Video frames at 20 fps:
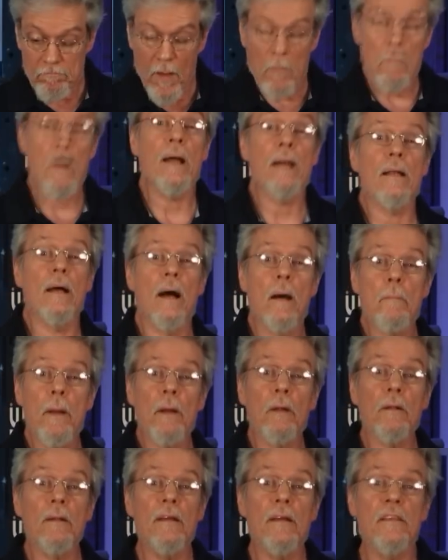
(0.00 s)
But
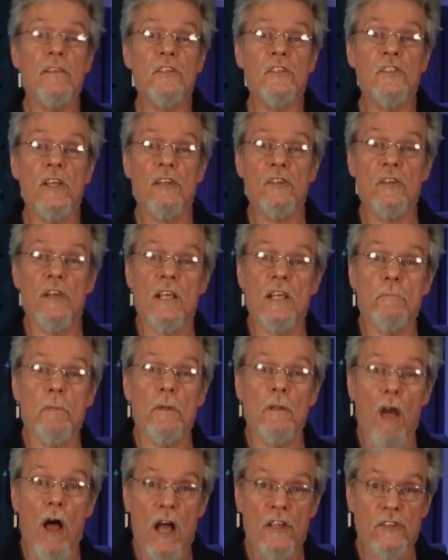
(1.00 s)
apparently the distinction has
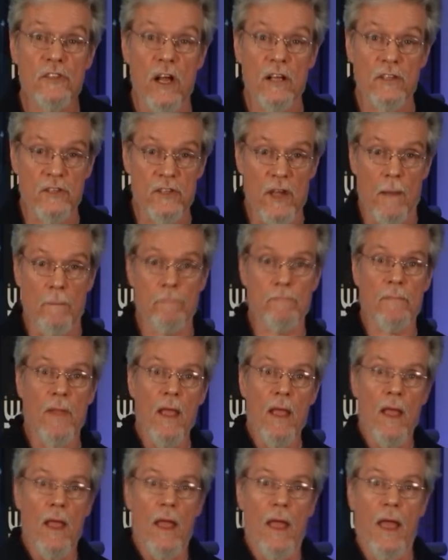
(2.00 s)
been lost on some,
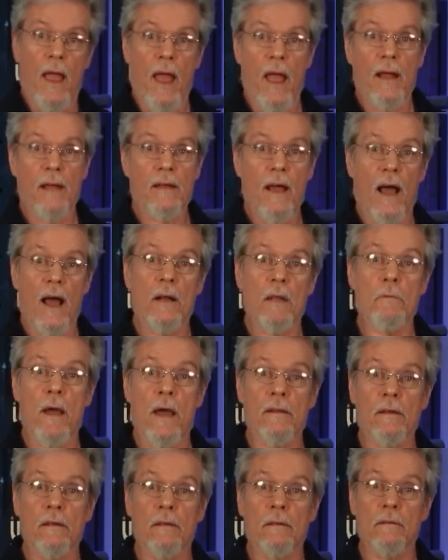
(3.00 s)
and I'd
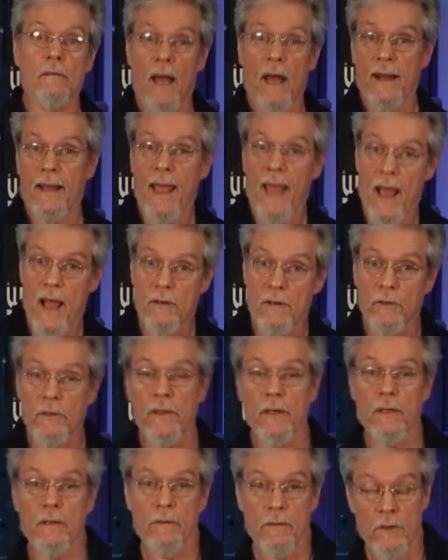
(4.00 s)
rather light a candle
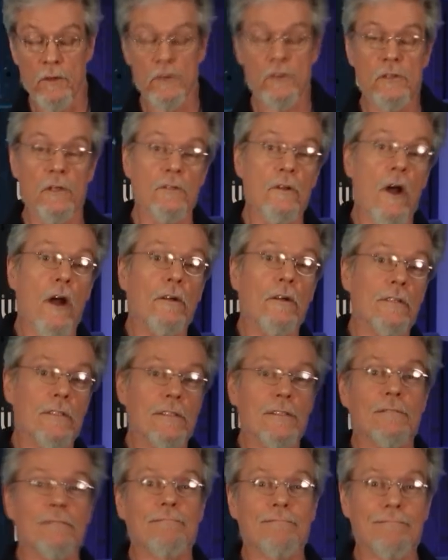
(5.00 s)
than curse their
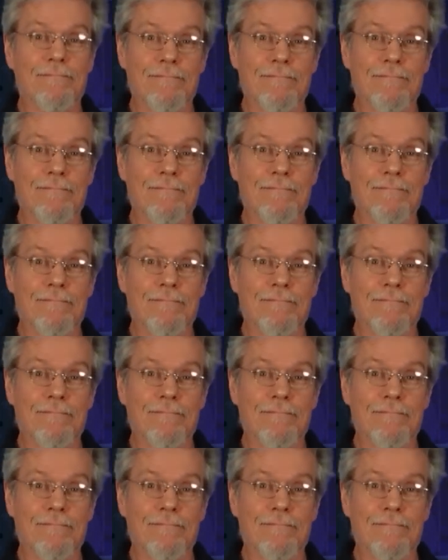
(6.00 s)
darkness.